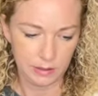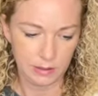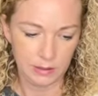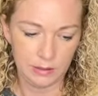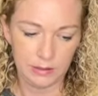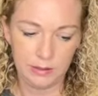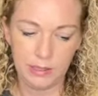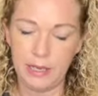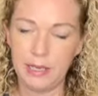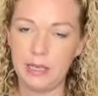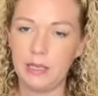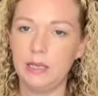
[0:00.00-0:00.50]

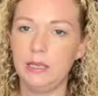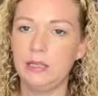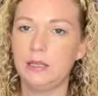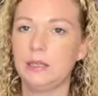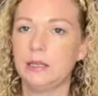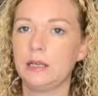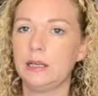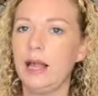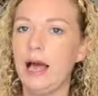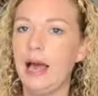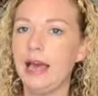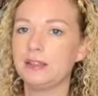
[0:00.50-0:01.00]
like in
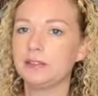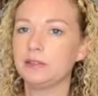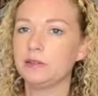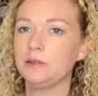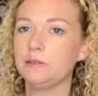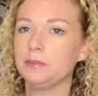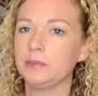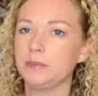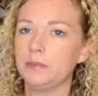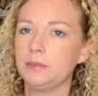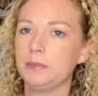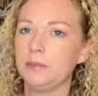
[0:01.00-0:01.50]
the
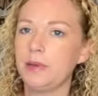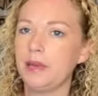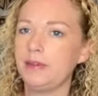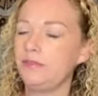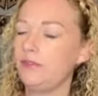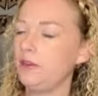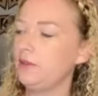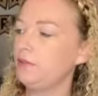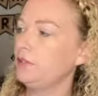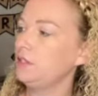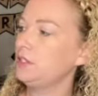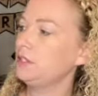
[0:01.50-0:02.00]
classroom, some of my
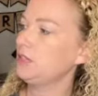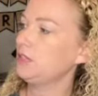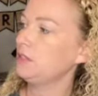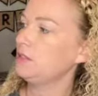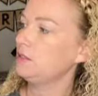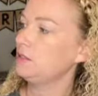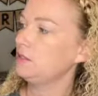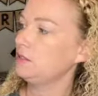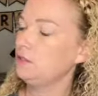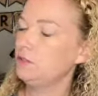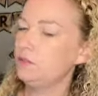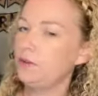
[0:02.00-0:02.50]
favorites, I
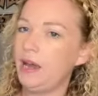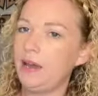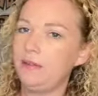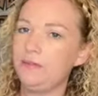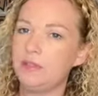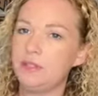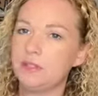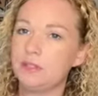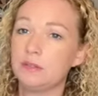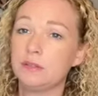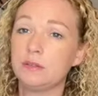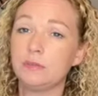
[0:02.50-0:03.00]
still do
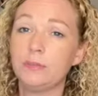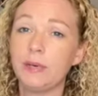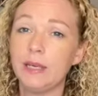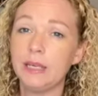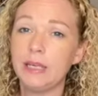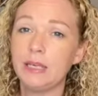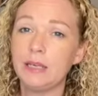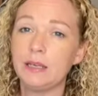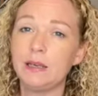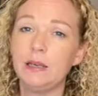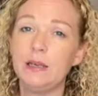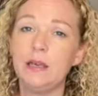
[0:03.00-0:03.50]
have the
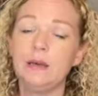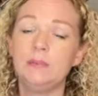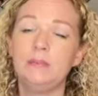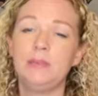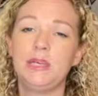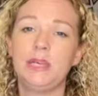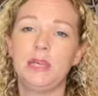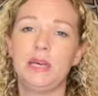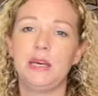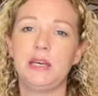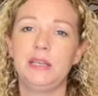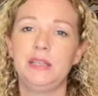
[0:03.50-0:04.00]
swing,
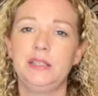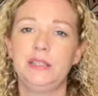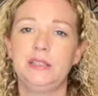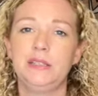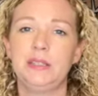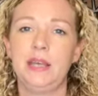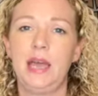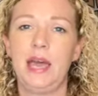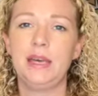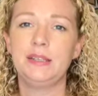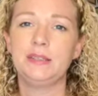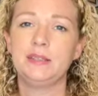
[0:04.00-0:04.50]
because
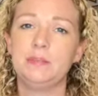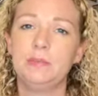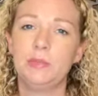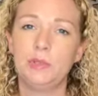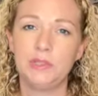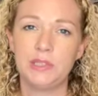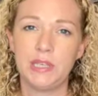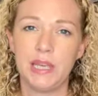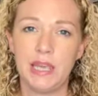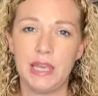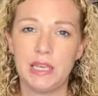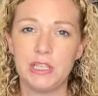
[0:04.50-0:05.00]
as a
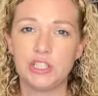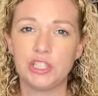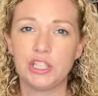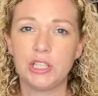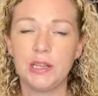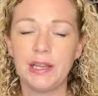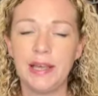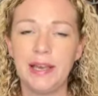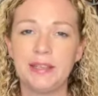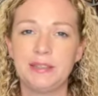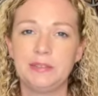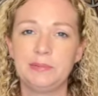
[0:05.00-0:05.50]
multi-age
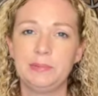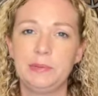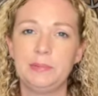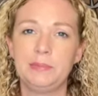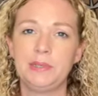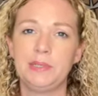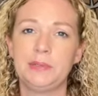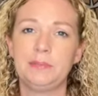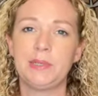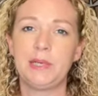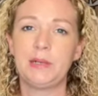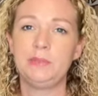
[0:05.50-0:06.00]
classroom,
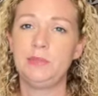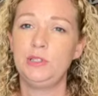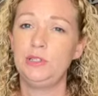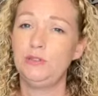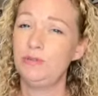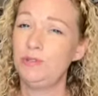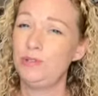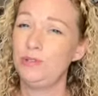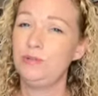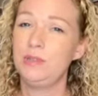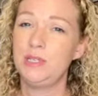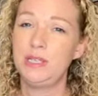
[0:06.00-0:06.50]
sometimes
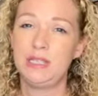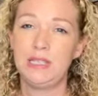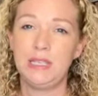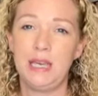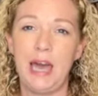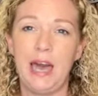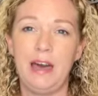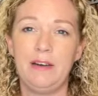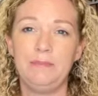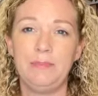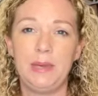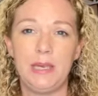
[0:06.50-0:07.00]
you do need to
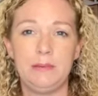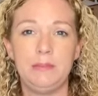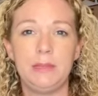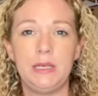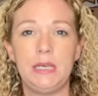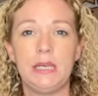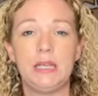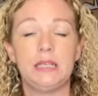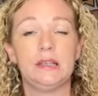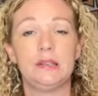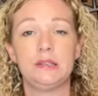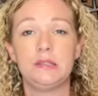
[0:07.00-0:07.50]
have
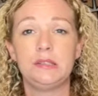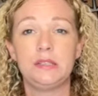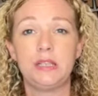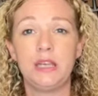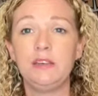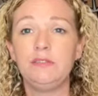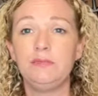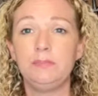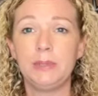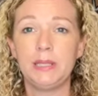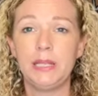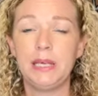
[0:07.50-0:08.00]
baby in a
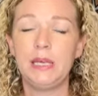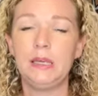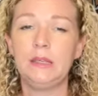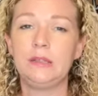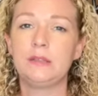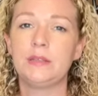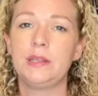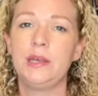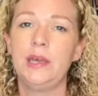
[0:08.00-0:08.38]
safe place.